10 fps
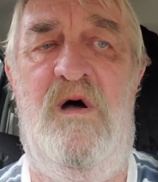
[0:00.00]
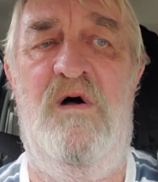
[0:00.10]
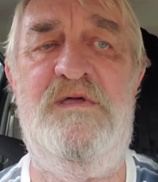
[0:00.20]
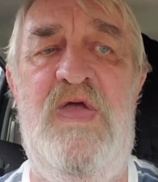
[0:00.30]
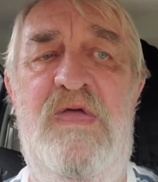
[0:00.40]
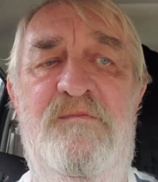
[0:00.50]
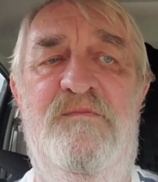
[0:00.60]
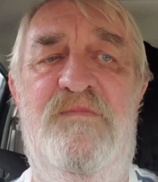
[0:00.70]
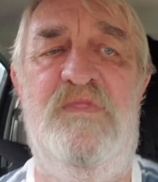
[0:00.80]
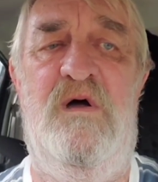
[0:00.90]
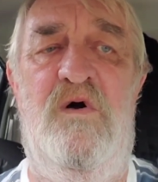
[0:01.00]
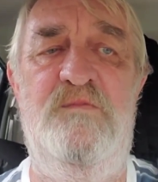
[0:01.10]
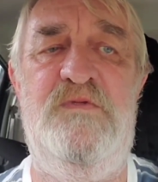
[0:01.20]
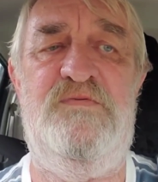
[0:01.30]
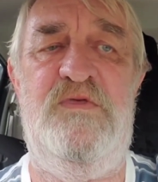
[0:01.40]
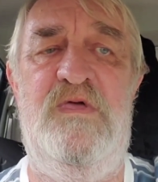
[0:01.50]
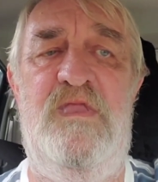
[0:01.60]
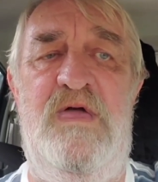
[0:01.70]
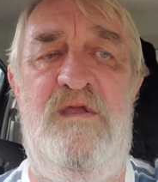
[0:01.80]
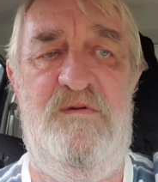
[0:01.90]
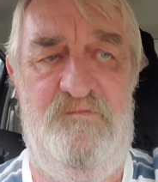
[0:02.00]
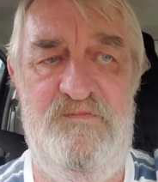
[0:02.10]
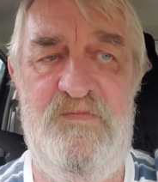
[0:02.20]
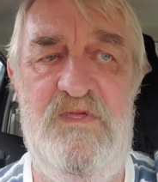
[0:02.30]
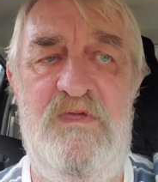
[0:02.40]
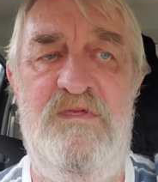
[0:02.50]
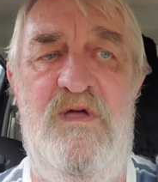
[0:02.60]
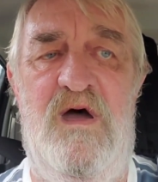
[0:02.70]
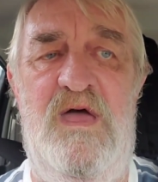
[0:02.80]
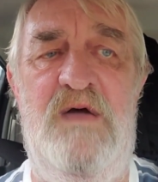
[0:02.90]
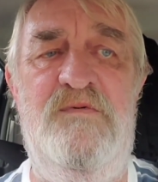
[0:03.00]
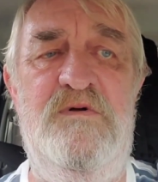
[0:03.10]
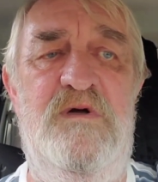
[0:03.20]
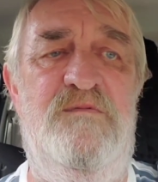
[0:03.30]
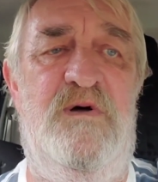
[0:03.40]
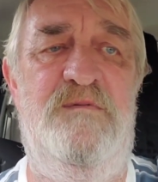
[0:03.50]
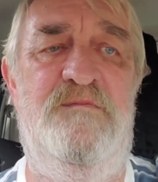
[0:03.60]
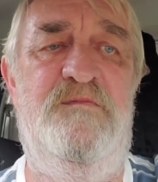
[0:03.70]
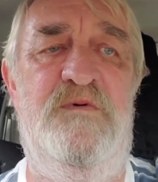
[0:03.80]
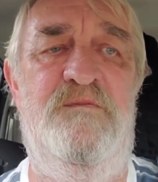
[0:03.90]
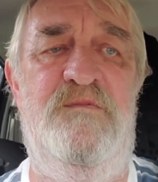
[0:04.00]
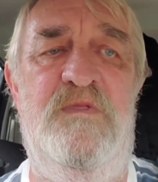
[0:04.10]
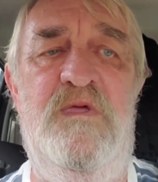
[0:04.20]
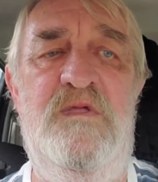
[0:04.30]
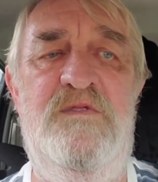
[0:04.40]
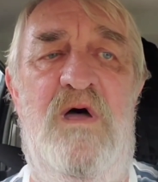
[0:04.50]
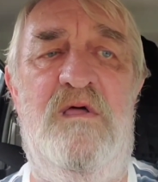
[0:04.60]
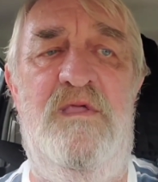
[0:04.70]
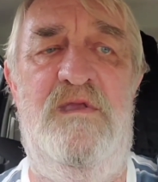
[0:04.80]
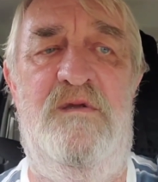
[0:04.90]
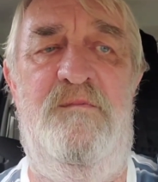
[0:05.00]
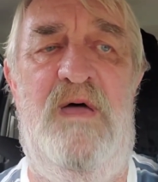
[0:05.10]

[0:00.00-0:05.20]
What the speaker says: Okay, I hope to see you later. Y'all have a good one. We'll talk later.